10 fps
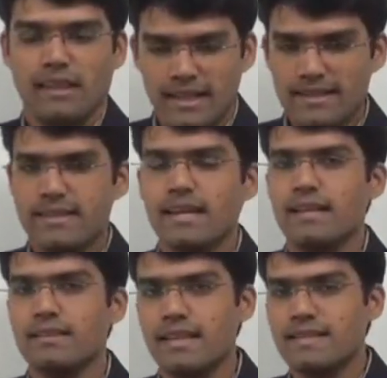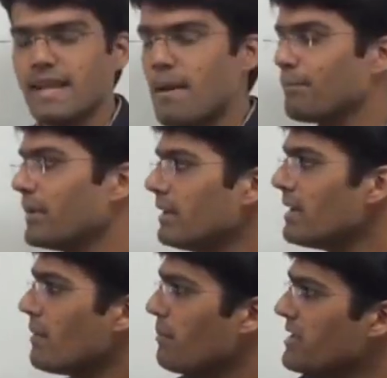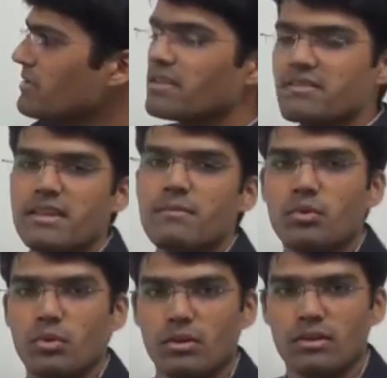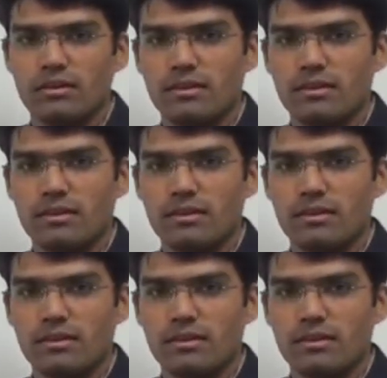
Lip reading: Let us take another example based on the same rule.